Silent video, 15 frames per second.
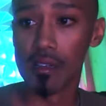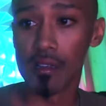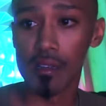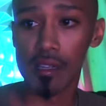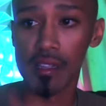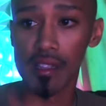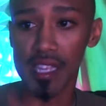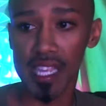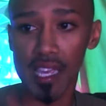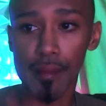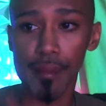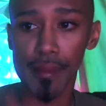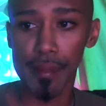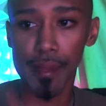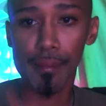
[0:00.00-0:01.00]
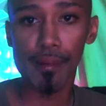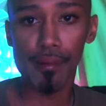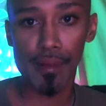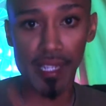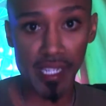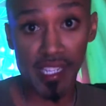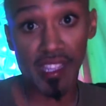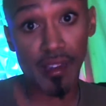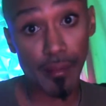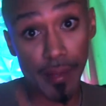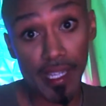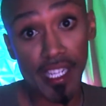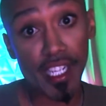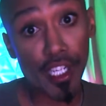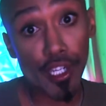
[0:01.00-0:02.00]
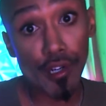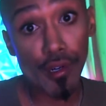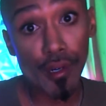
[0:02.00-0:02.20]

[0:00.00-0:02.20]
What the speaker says: and like helping people reach their potential.